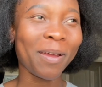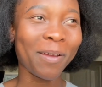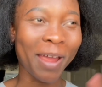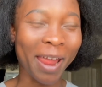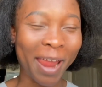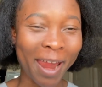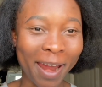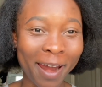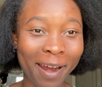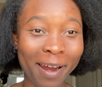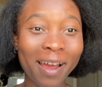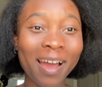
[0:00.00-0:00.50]

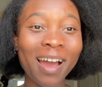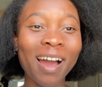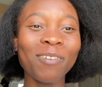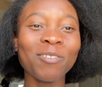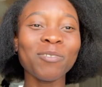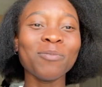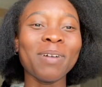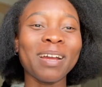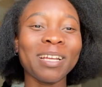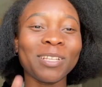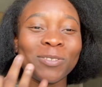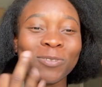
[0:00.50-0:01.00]
hair. I have to
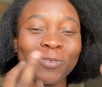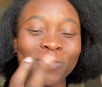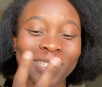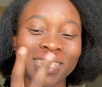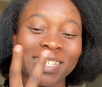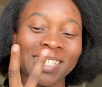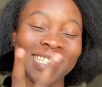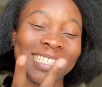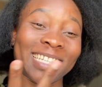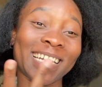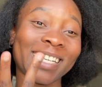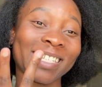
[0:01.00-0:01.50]
do my two
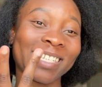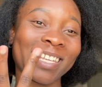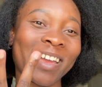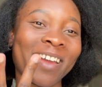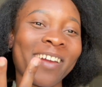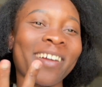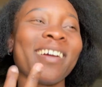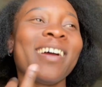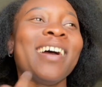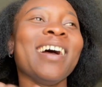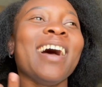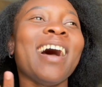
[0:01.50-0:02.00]
sisters'
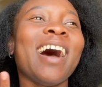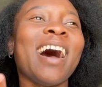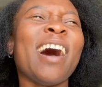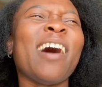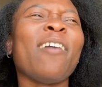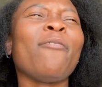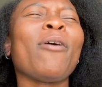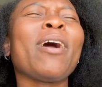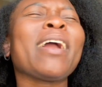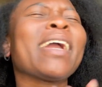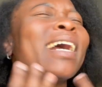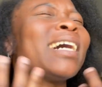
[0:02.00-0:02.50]
hair.
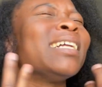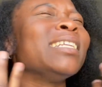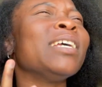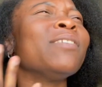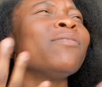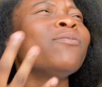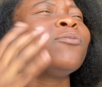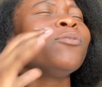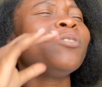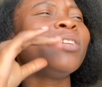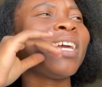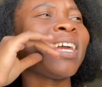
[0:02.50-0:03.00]
Why can't they
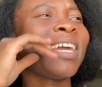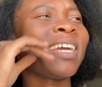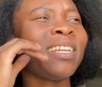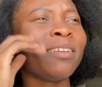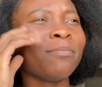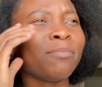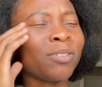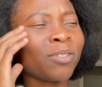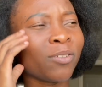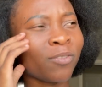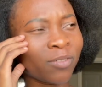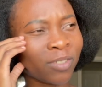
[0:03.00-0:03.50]
even do their hair
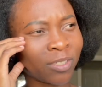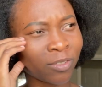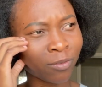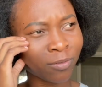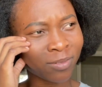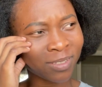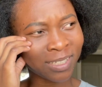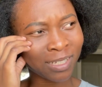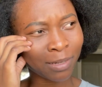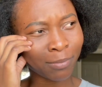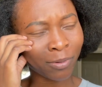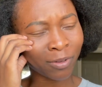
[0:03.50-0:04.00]
themselves? Come
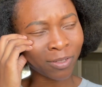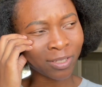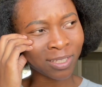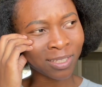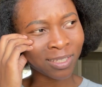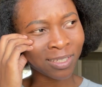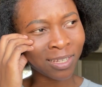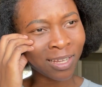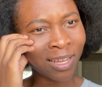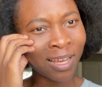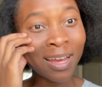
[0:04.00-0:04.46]
think about it.